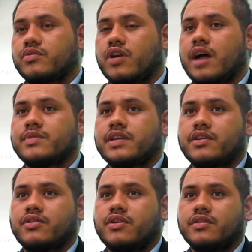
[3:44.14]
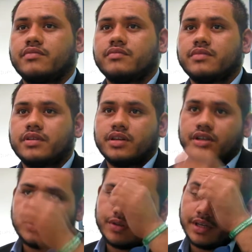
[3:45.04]
crops that grow on
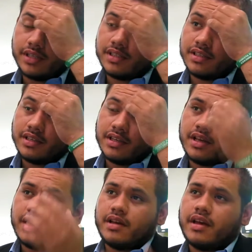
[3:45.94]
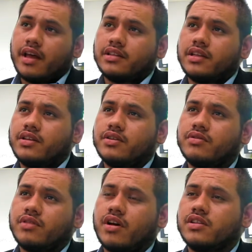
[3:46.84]
trees. El
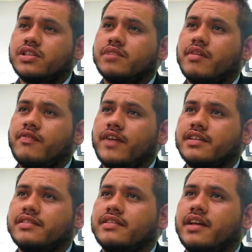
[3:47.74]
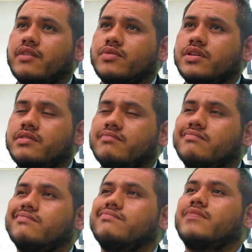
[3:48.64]
Nino long-term effects that would
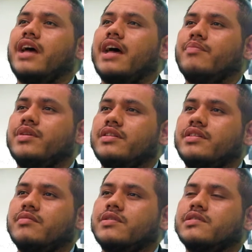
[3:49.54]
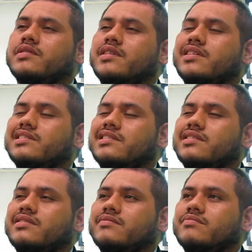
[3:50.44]
happen in the Marshall Islands
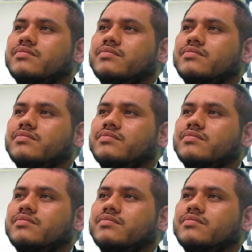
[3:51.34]
are